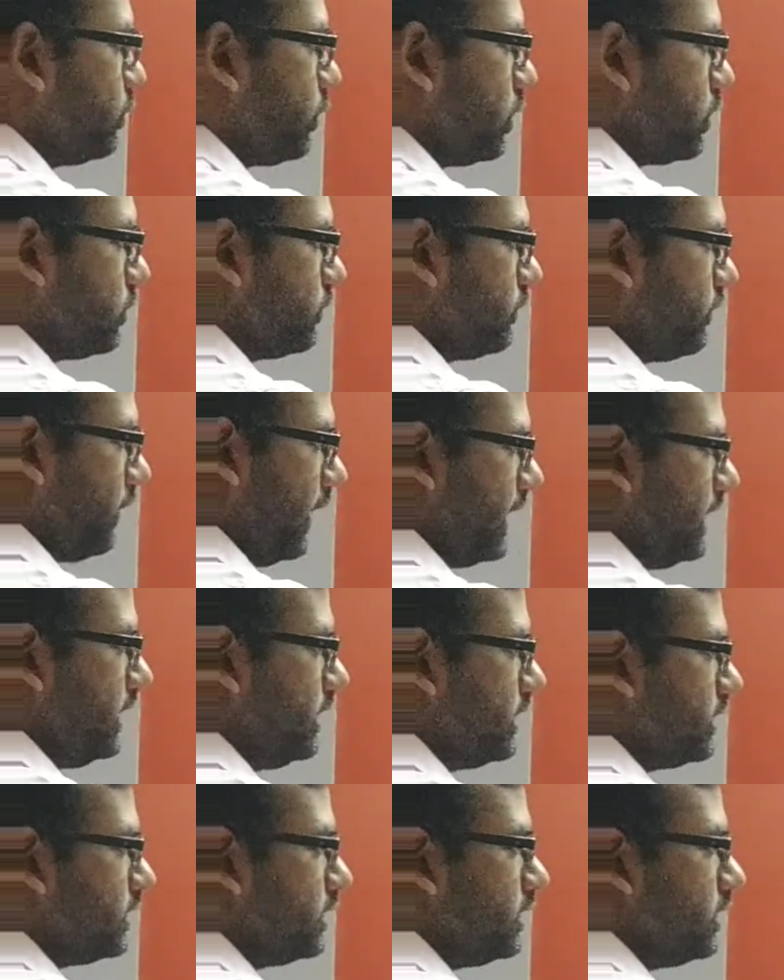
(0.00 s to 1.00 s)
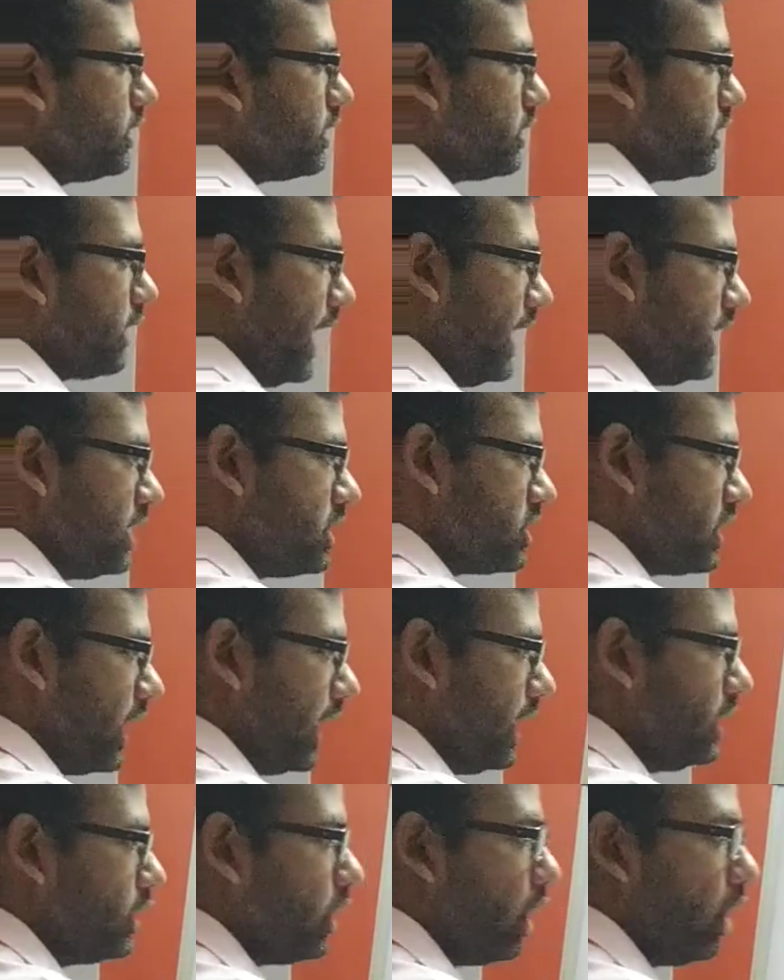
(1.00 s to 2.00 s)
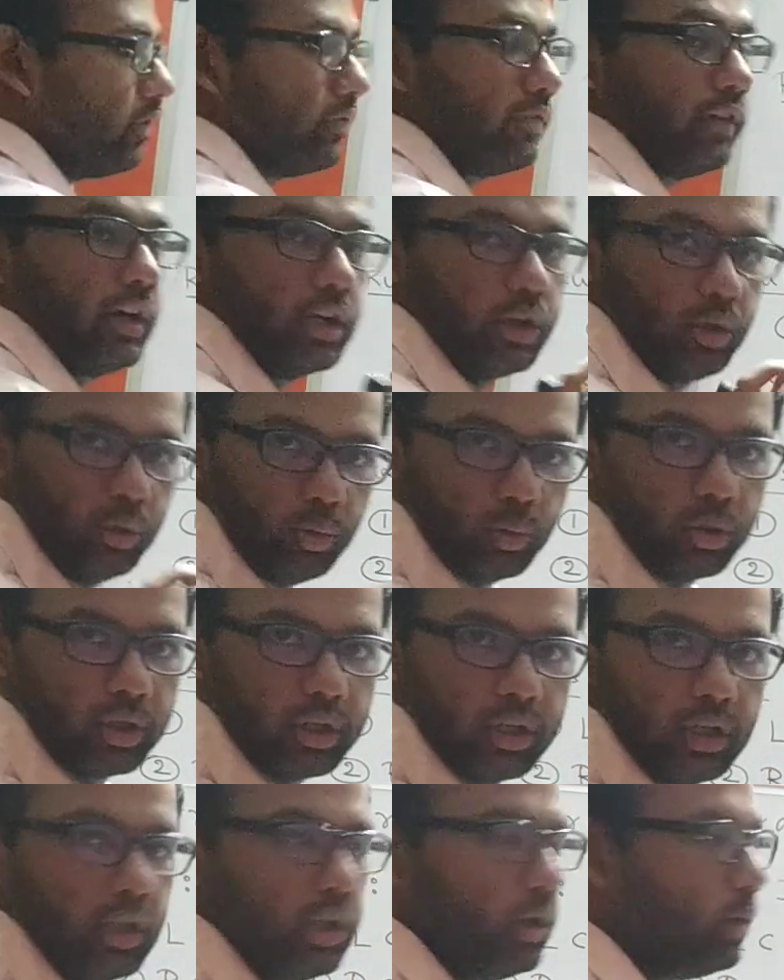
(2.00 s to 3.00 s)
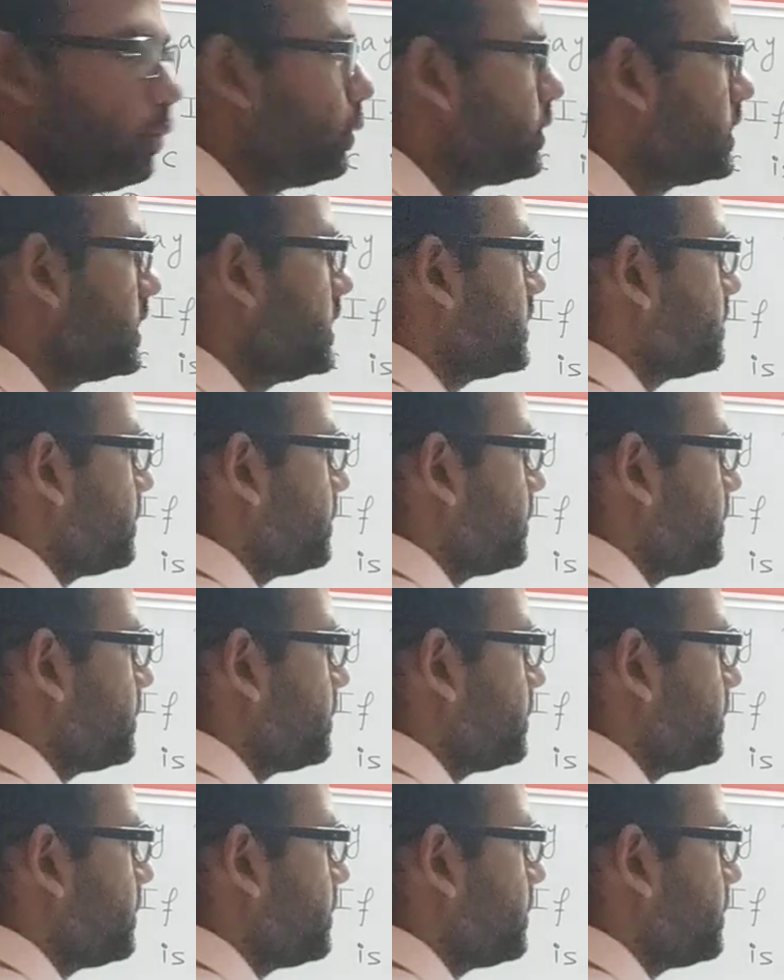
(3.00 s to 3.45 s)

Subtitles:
want to find the right child of a node which is